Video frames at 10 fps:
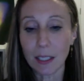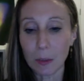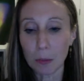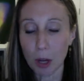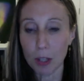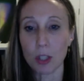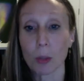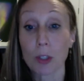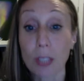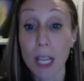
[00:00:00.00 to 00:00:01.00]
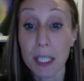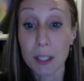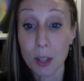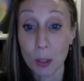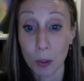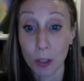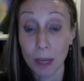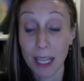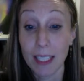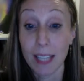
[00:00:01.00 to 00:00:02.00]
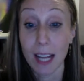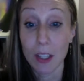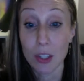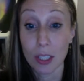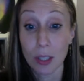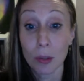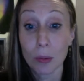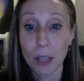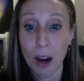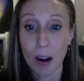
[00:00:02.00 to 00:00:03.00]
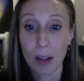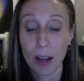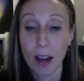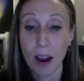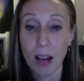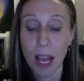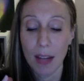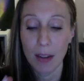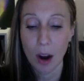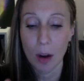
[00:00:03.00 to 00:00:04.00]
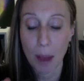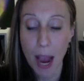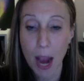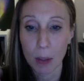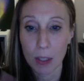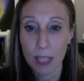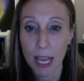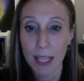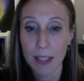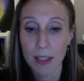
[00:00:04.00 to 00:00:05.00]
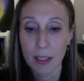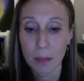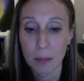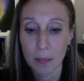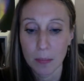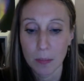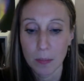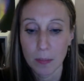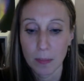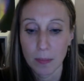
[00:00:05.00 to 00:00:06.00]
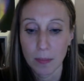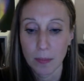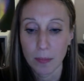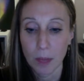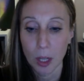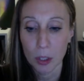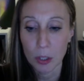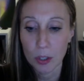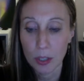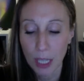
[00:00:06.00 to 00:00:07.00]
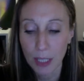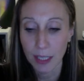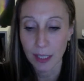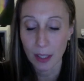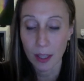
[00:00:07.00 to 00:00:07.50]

brought so much light into the world by acknowledging who we are and our powers and understanding